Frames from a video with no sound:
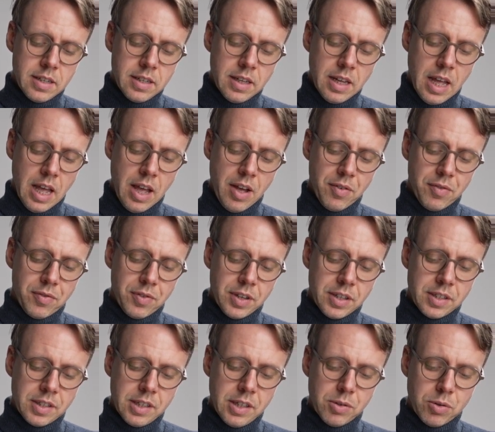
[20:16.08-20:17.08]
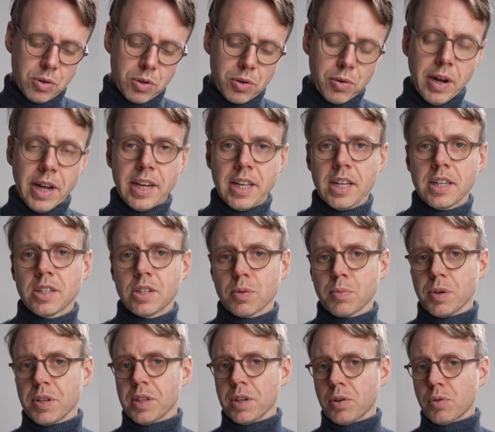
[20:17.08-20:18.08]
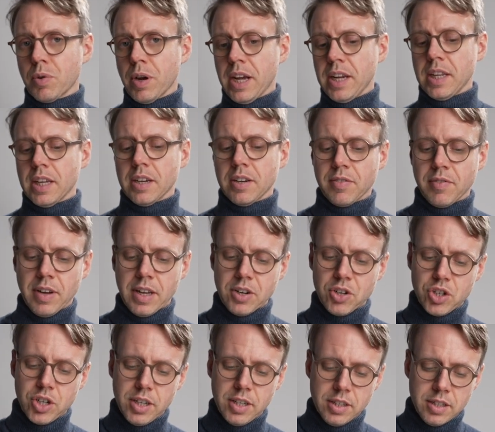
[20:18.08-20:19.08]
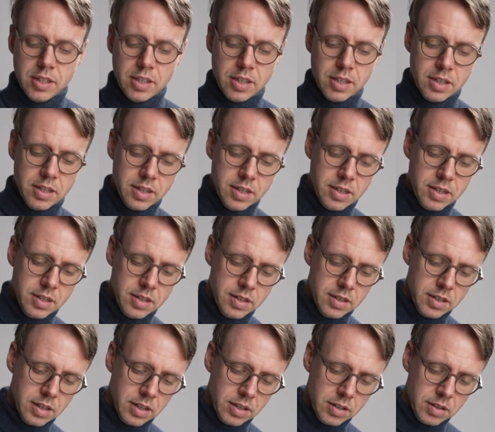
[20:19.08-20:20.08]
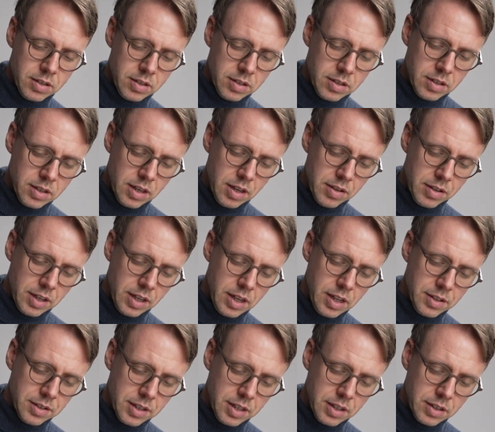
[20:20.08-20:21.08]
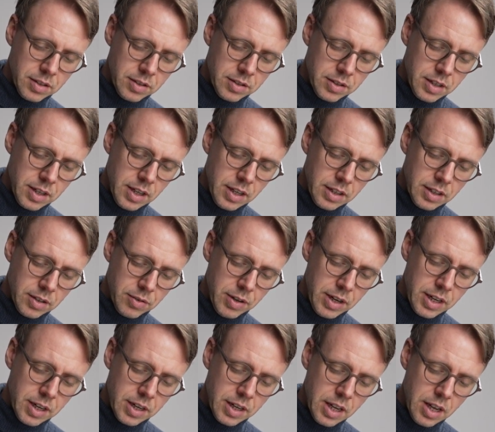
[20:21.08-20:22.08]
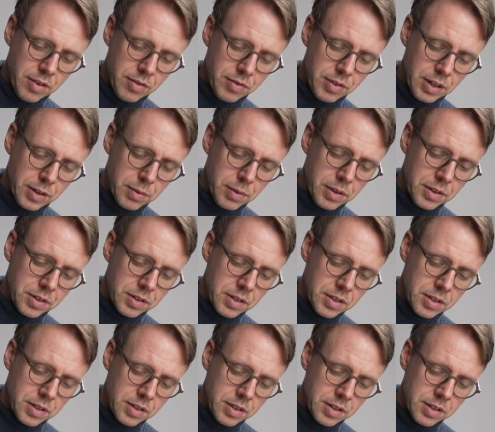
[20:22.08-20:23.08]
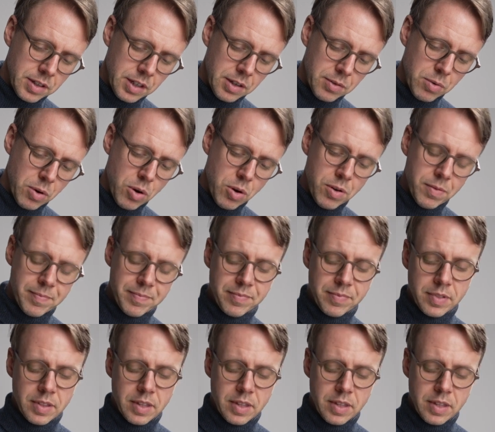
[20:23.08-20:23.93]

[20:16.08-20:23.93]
have a zero gradient, so where the gradient vanishes, nothing else than saying gradient f equals 0,